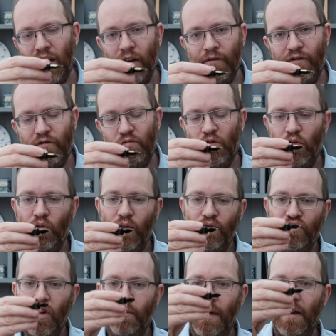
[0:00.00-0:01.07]
comfortable
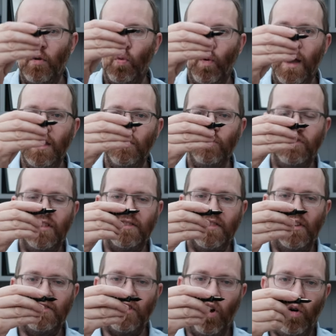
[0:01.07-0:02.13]
no matter where you
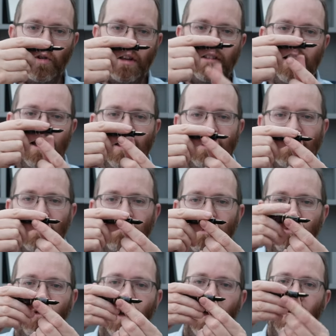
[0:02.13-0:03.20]
decide to hold it. Some
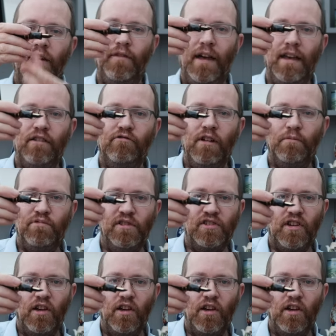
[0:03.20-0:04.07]
people have a grip which